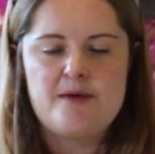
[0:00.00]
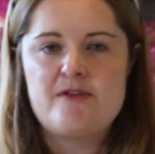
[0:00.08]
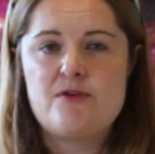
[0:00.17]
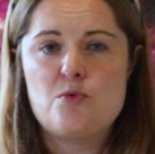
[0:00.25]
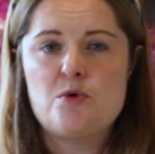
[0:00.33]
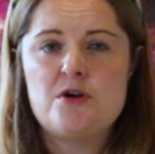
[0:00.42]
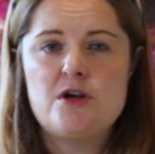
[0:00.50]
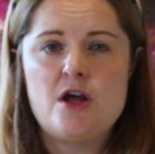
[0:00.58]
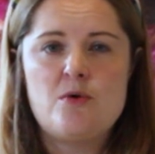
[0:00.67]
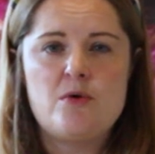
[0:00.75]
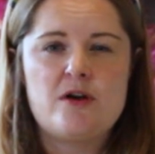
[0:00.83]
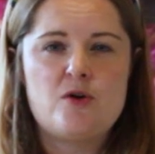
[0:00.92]
If you want to
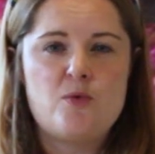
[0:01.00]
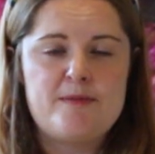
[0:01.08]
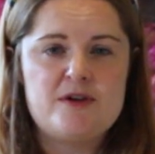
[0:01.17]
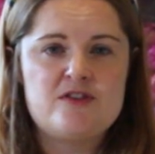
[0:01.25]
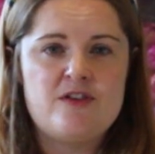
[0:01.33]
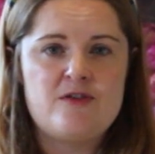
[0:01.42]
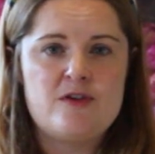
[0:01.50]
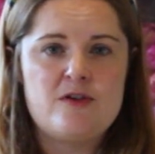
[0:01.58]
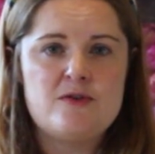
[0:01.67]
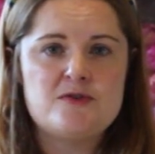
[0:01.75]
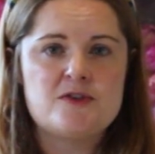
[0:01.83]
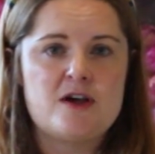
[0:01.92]
know what equipment is
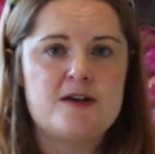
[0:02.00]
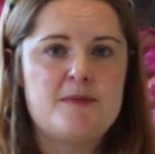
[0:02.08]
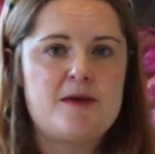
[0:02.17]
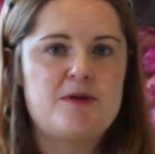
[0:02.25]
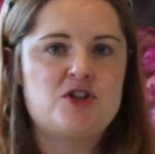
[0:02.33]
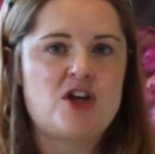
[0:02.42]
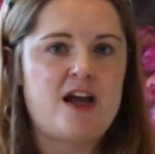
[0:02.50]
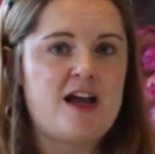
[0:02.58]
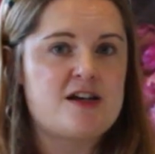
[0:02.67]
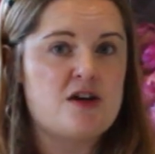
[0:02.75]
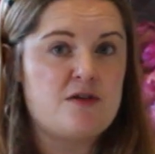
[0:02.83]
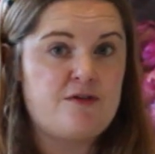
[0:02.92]
used, I'd maybe check
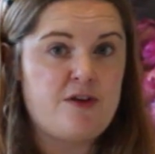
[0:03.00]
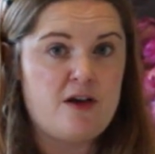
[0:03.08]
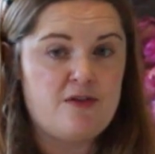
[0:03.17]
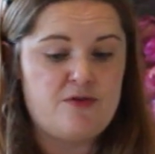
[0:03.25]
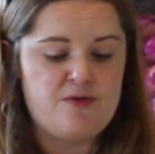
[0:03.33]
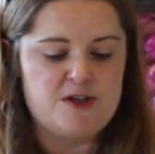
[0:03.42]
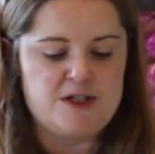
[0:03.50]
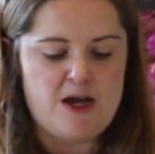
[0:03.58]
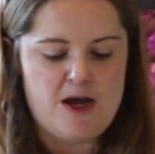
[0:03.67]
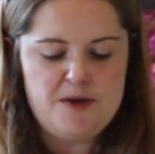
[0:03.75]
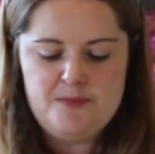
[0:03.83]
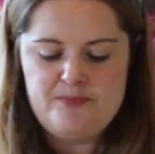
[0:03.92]
out our first
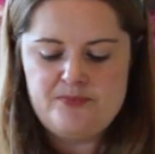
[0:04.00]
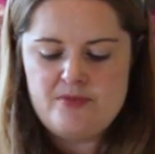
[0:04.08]
video.